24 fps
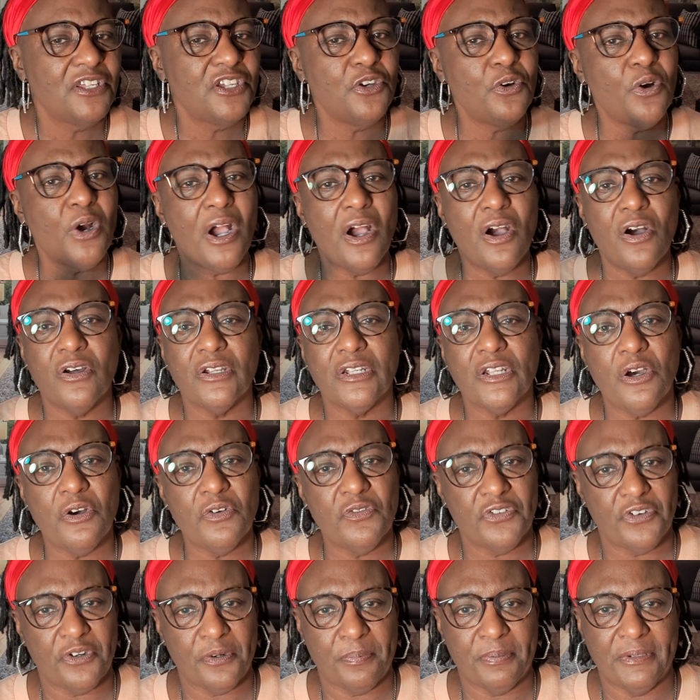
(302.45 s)
you all
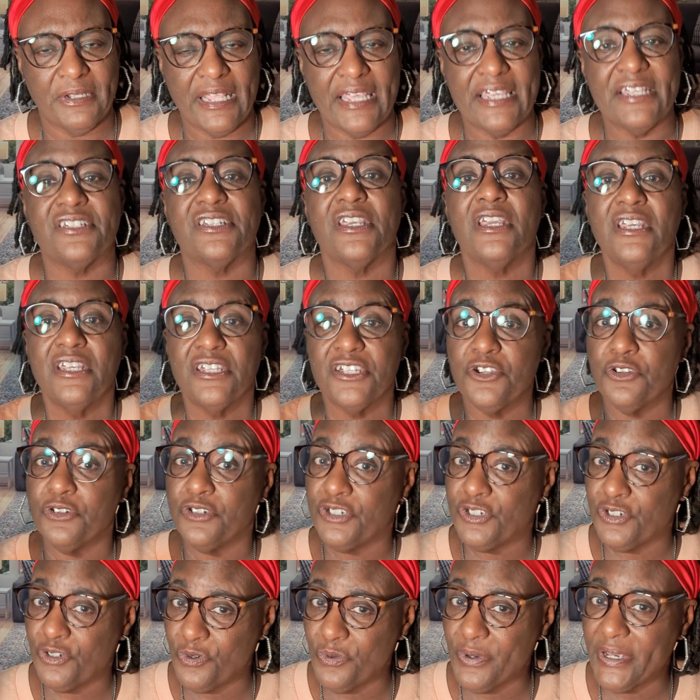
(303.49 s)
over the place. You're
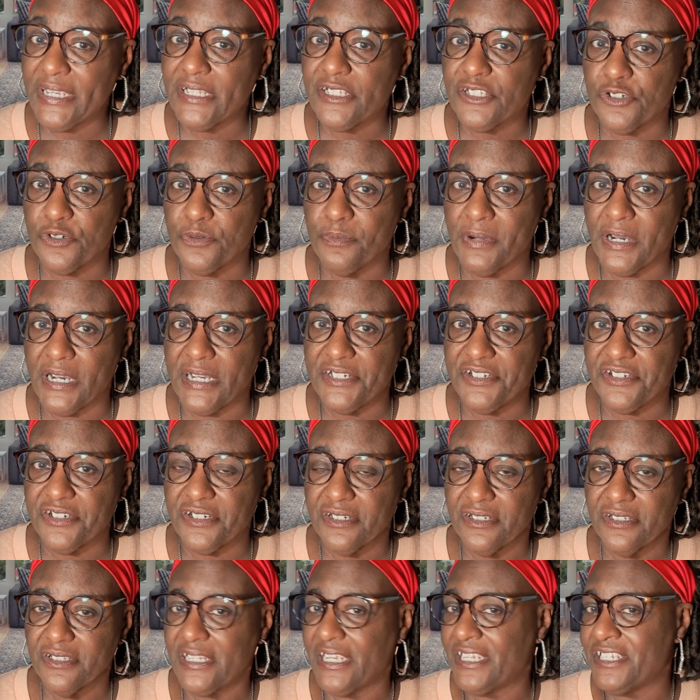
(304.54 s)
doing too much
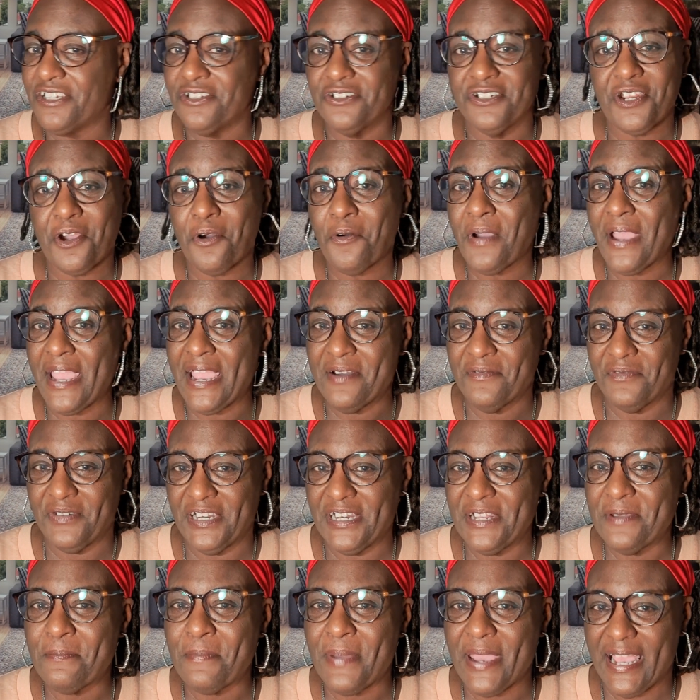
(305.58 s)
and you don't have
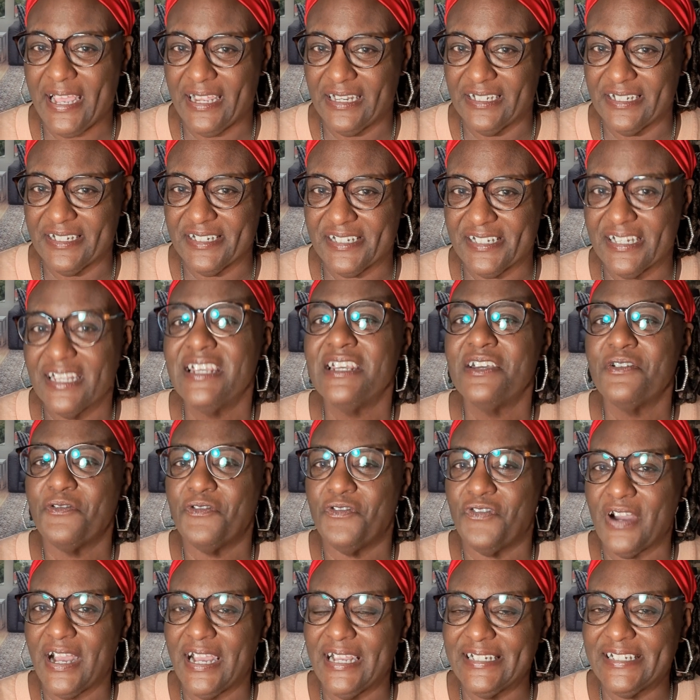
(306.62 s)
any balance
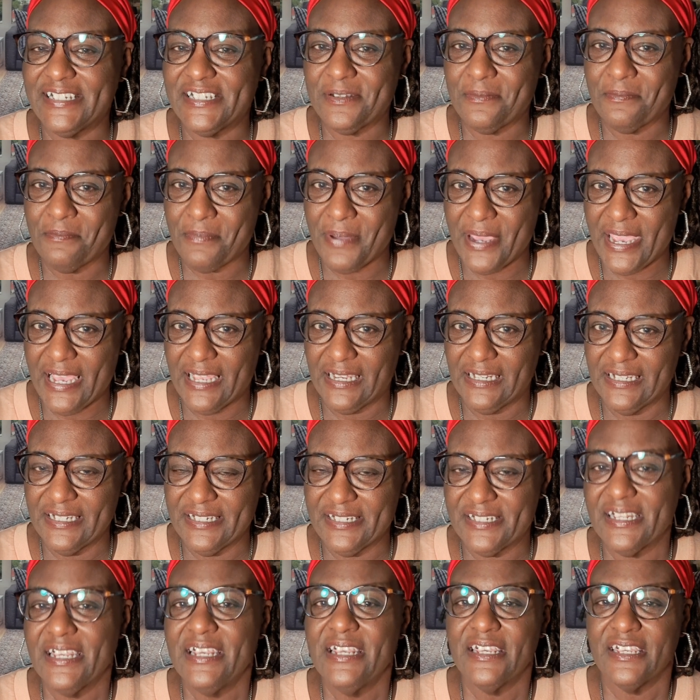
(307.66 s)
find some
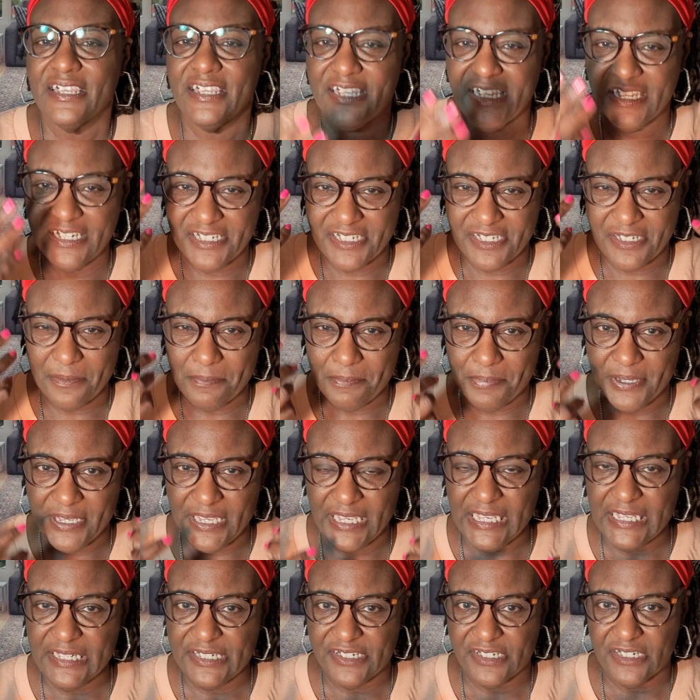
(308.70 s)
balance, get some
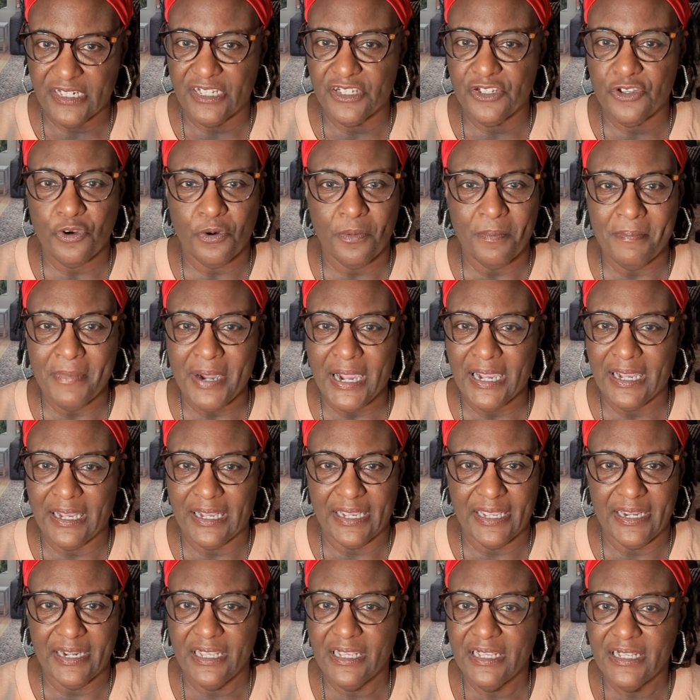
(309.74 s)
peace in your
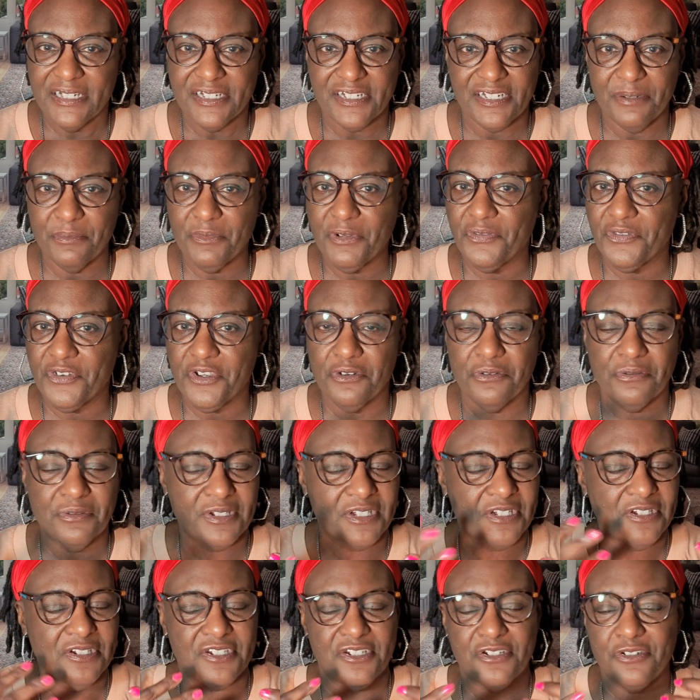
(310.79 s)
mind. Some of you,
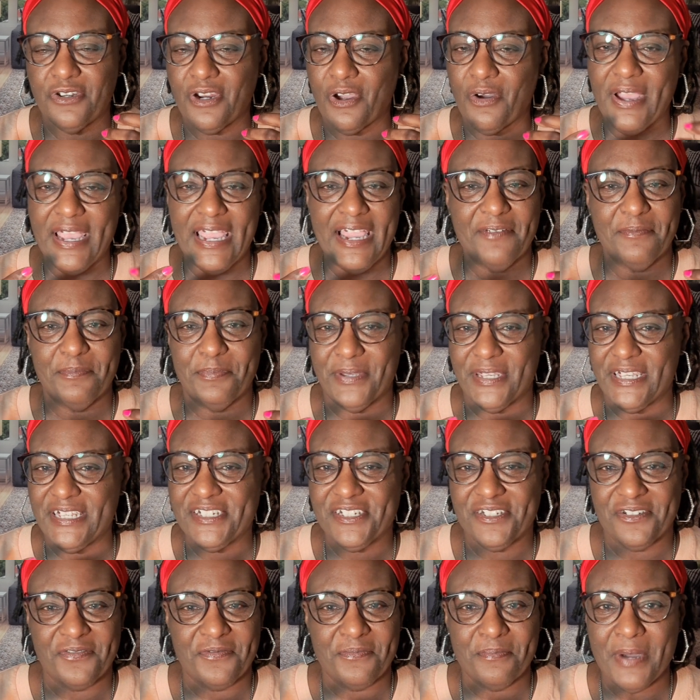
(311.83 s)
you, you don't have
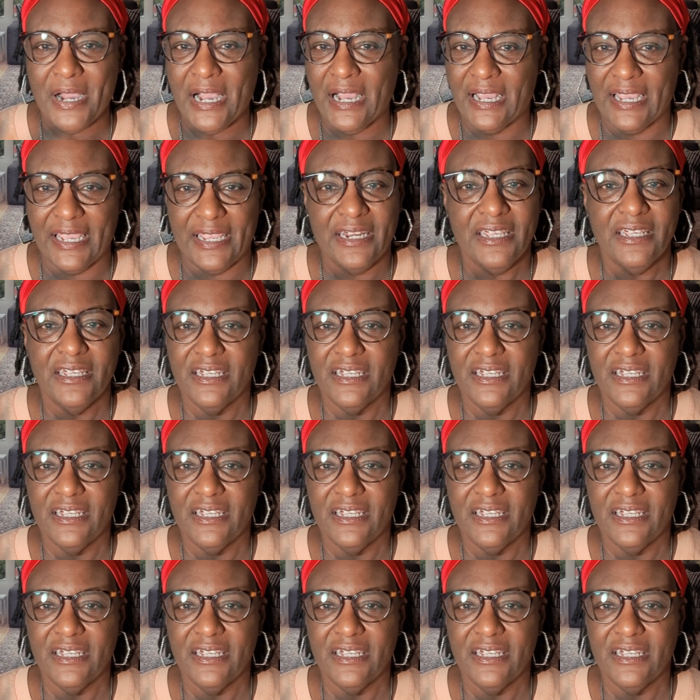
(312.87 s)
peace of mind.